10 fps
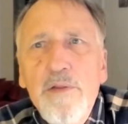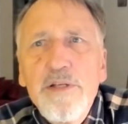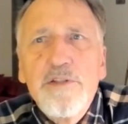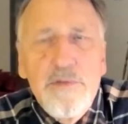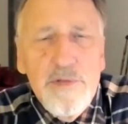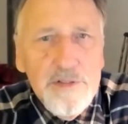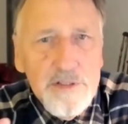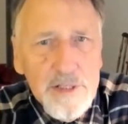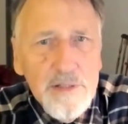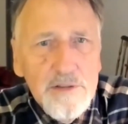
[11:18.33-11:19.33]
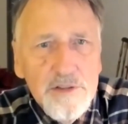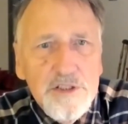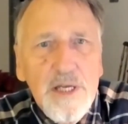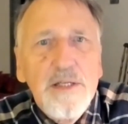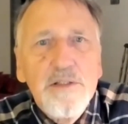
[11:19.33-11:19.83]
These single
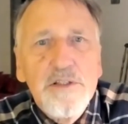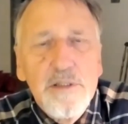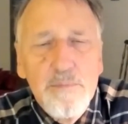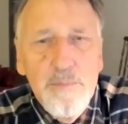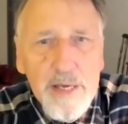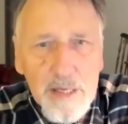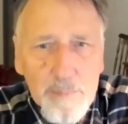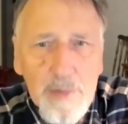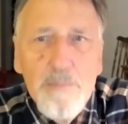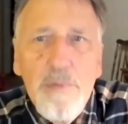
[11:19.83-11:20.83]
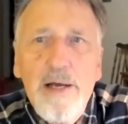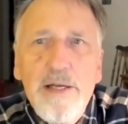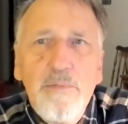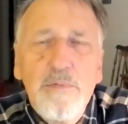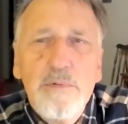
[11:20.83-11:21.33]
cells that make up my
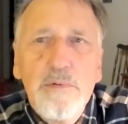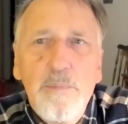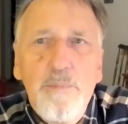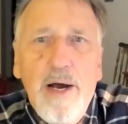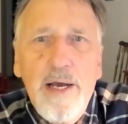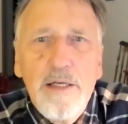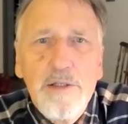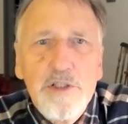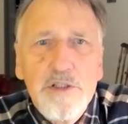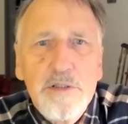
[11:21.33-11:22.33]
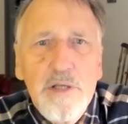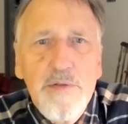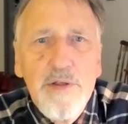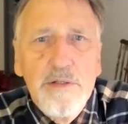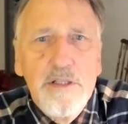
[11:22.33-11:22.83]
body, biologists, I
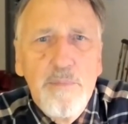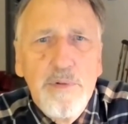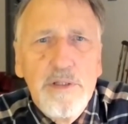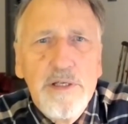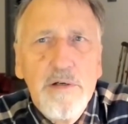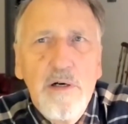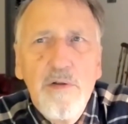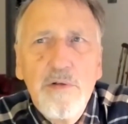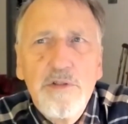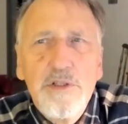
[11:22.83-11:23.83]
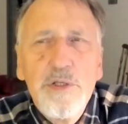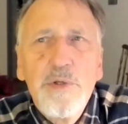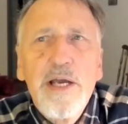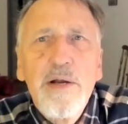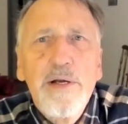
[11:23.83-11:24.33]
think, typically call those
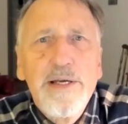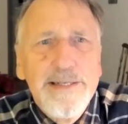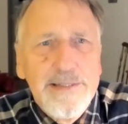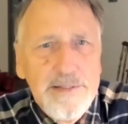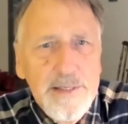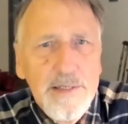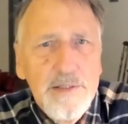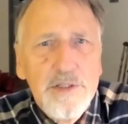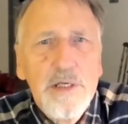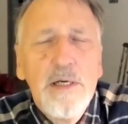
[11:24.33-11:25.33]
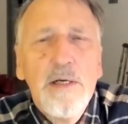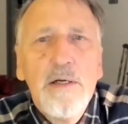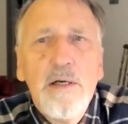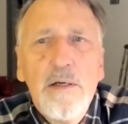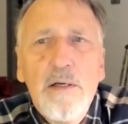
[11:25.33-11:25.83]
eukaryotic cells.
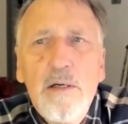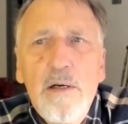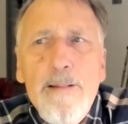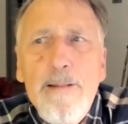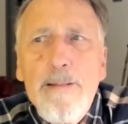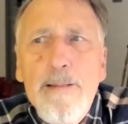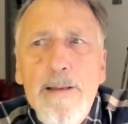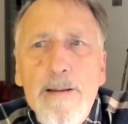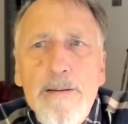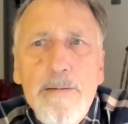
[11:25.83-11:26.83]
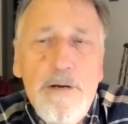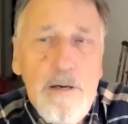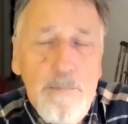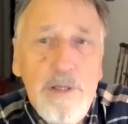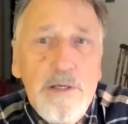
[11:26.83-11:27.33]
And
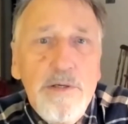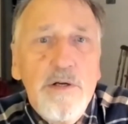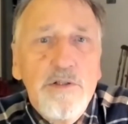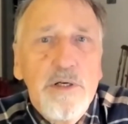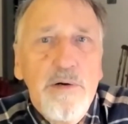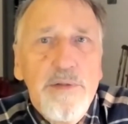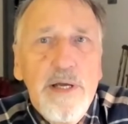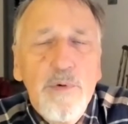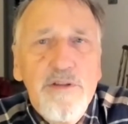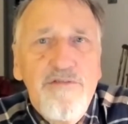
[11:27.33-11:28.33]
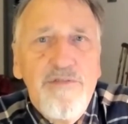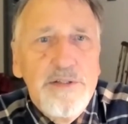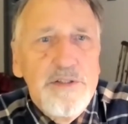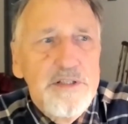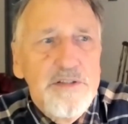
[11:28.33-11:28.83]
a billion years ago, they were the
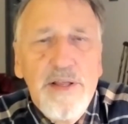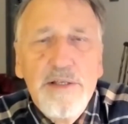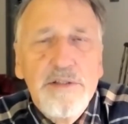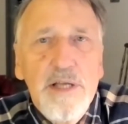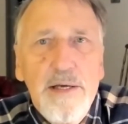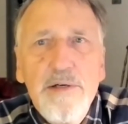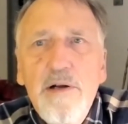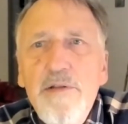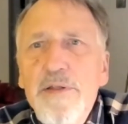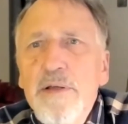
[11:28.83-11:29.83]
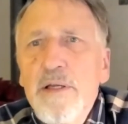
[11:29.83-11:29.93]
fanciest things on Earth.